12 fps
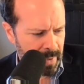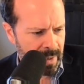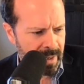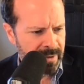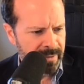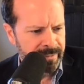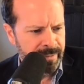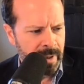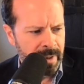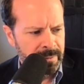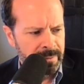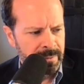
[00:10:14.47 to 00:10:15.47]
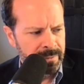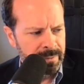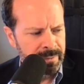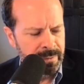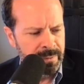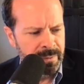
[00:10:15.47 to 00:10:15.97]
kind of
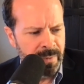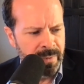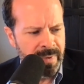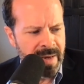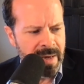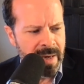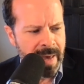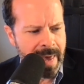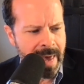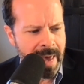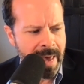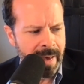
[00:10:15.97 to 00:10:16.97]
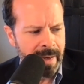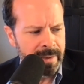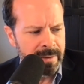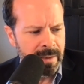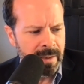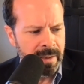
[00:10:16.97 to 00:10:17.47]
thinking
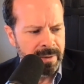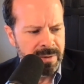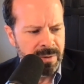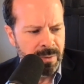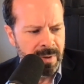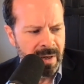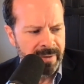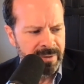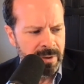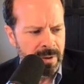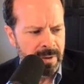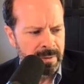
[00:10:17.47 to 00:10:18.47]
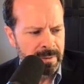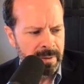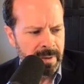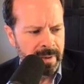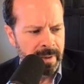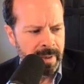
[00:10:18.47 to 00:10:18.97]
ahead, so the governor
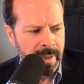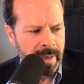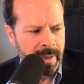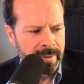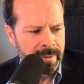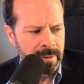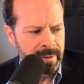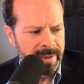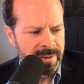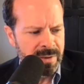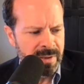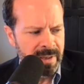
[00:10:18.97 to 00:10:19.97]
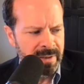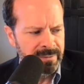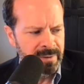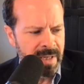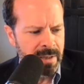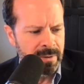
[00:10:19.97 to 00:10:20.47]
and the legislative
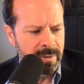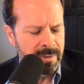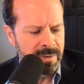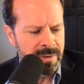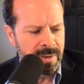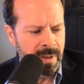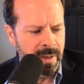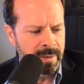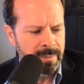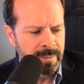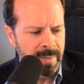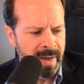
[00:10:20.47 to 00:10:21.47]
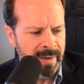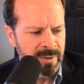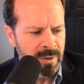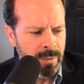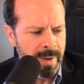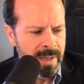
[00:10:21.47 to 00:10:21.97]
leaders have
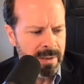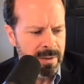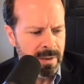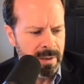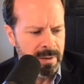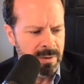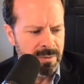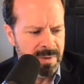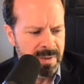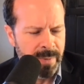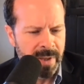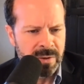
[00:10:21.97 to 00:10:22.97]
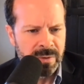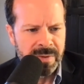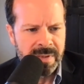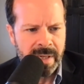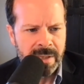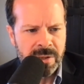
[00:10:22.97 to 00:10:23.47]
agreed to a special
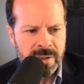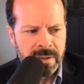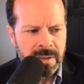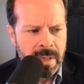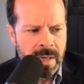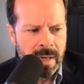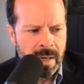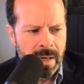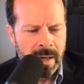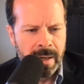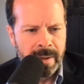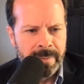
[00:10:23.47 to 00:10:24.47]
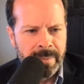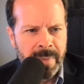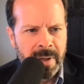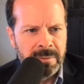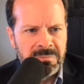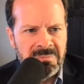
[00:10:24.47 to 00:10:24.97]
session.
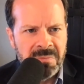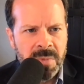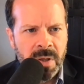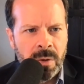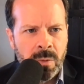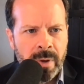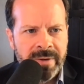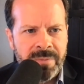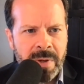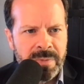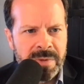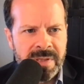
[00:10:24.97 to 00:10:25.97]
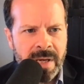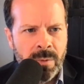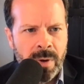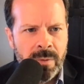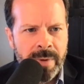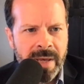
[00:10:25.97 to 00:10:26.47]
But what if people say,
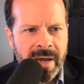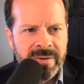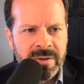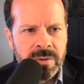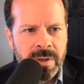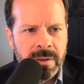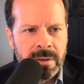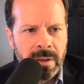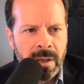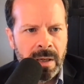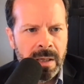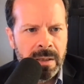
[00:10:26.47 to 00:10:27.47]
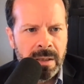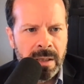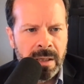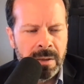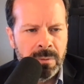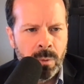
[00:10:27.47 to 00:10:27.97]
well, we have a trigger
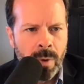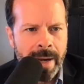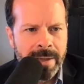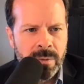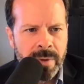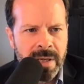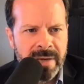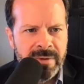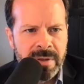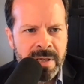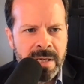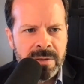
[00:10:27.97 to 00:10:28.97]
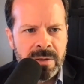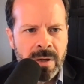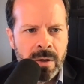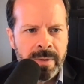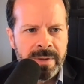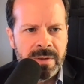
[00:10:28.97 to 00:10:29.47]
law. Why do we even need to
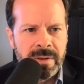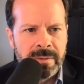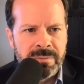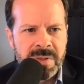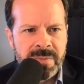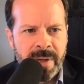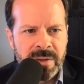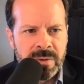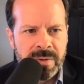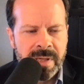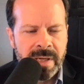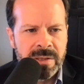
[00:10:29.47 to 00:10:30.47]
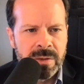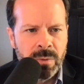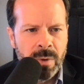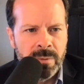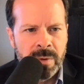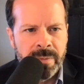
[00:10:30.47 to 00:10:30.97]
go into special session?
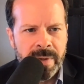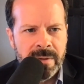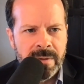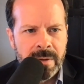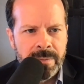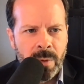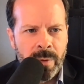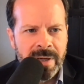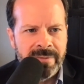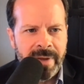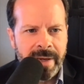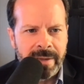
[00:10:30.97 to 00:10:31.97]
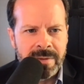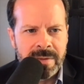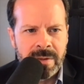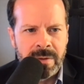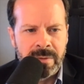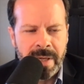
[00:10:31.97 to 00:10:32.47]
What would be the point of that?
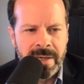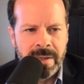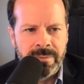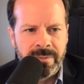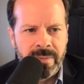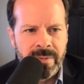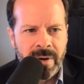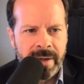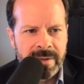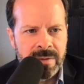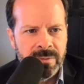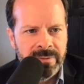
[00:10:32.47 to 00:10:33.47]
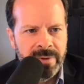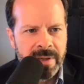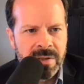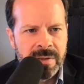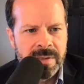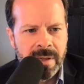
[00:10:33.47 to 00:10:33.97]
So any thoughts,
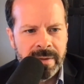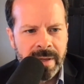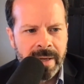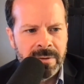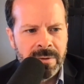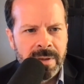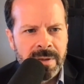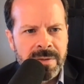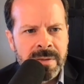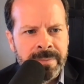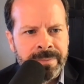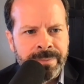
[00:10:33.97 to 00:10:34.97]
reflections on that, Chris?